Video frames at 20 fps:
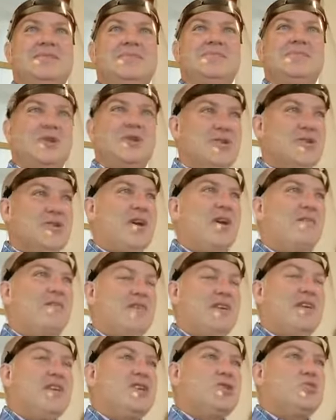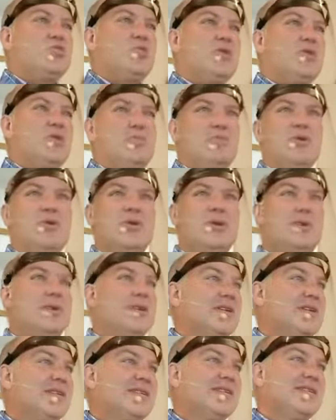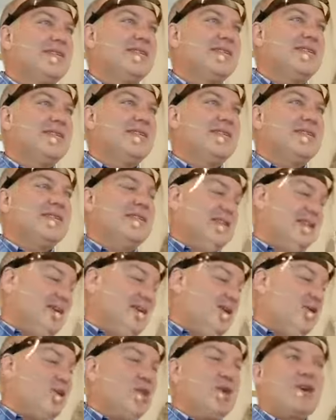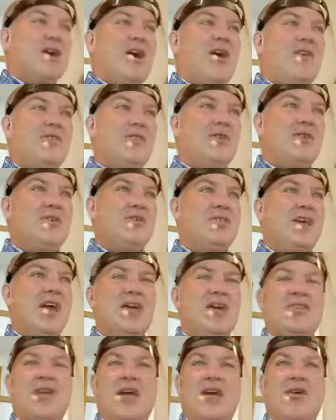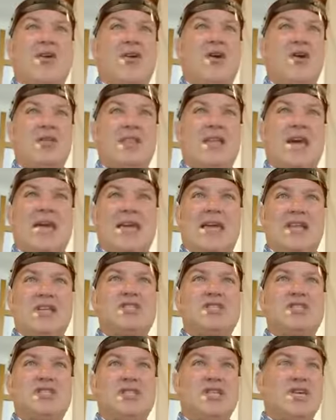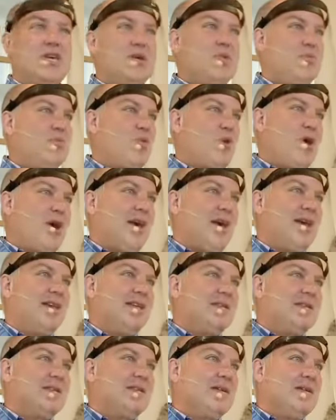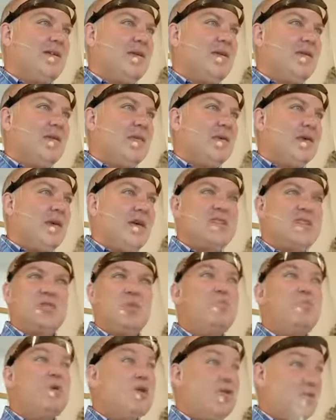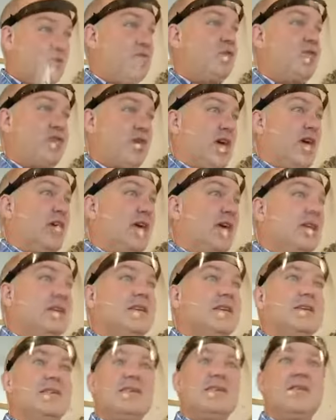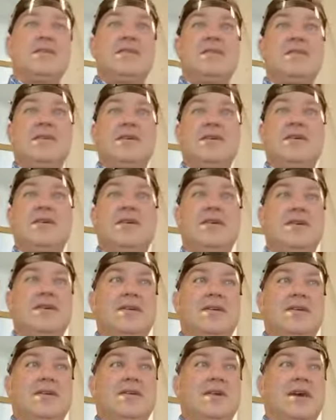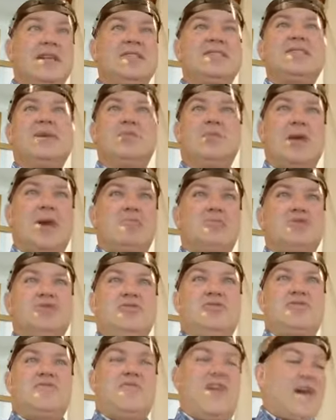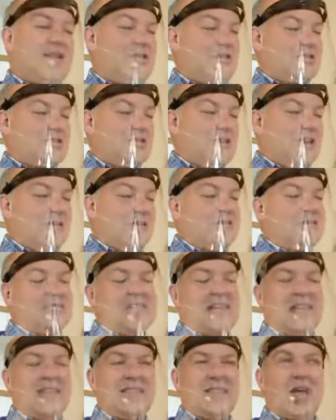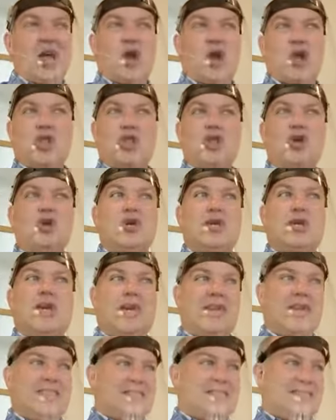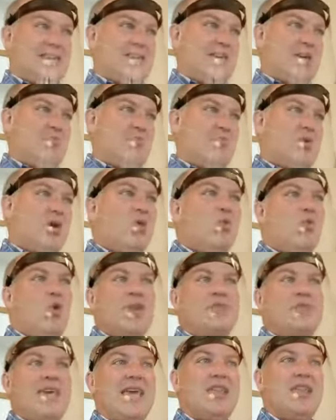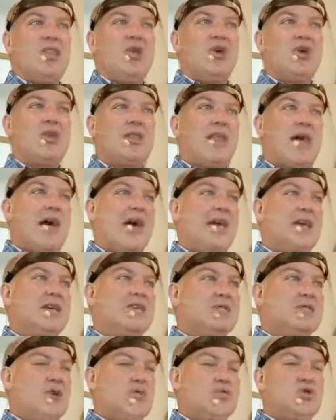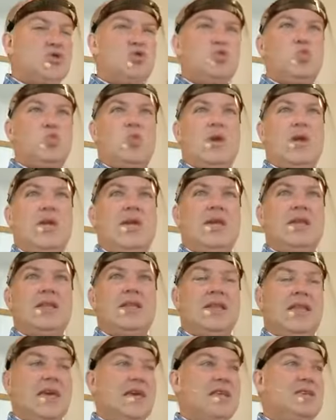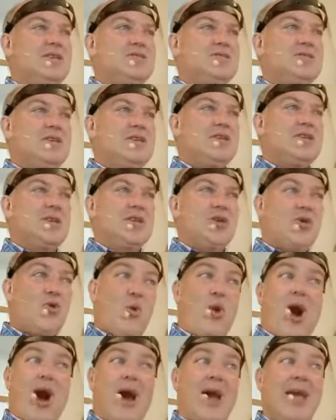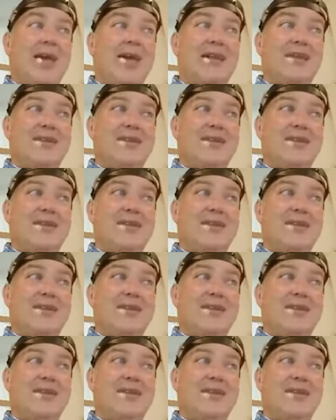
You're not finished with the book. You look over and there they are laying asleep, right? It's a beautiful thing, isn't it? And sometimes you just find yourself sitting there looking at them, what they look like, so sweet and innocent and quiet.